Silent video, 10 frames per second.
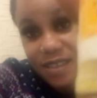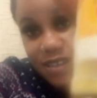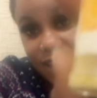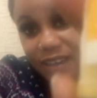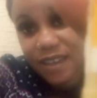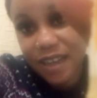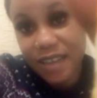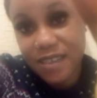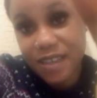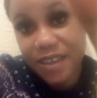tiny
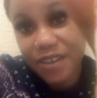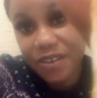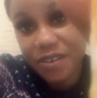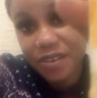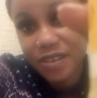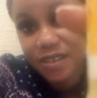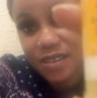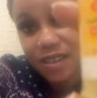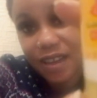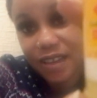lines here
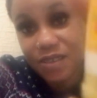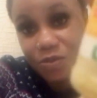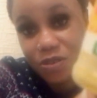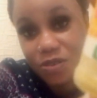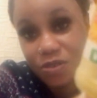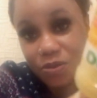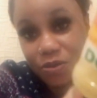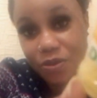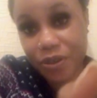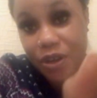these lines one two
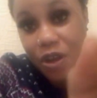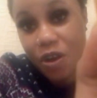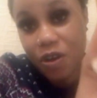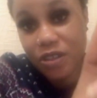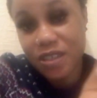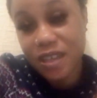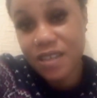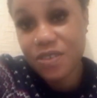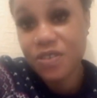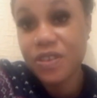three all these
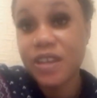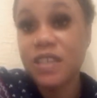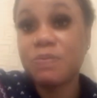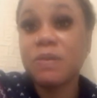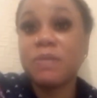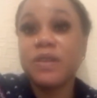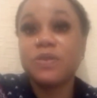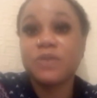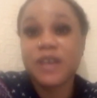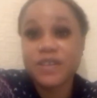lines you're seeing is pigment
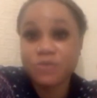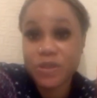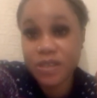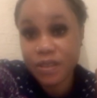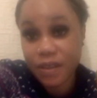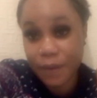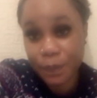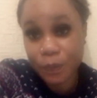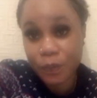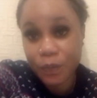do that is written there
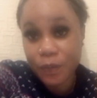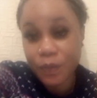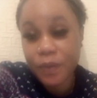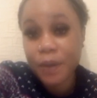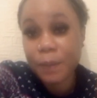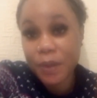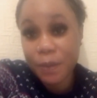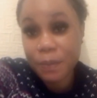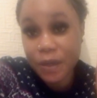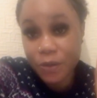
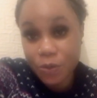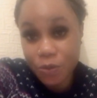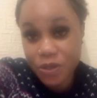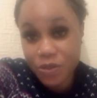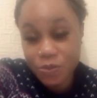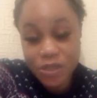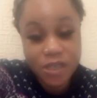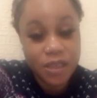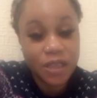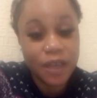pigment do is
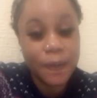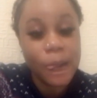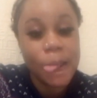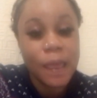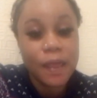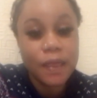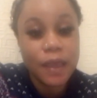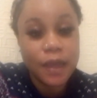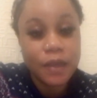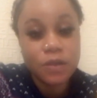written there
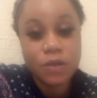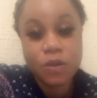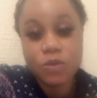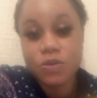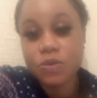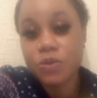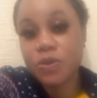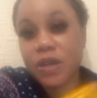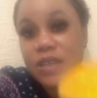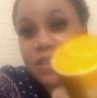then also you
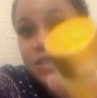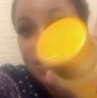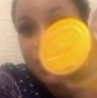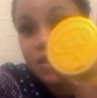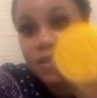can see